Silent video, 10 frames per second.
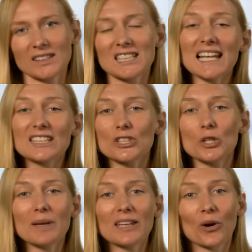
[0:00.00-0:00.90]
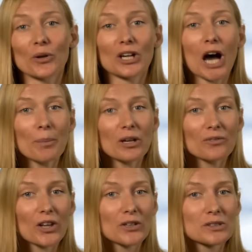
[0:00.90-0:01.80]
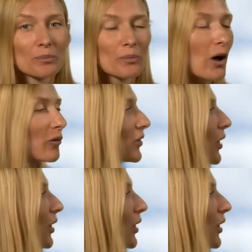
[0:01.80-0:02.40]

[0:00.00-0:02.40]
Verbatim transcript: So let's zoom in on a couple of those of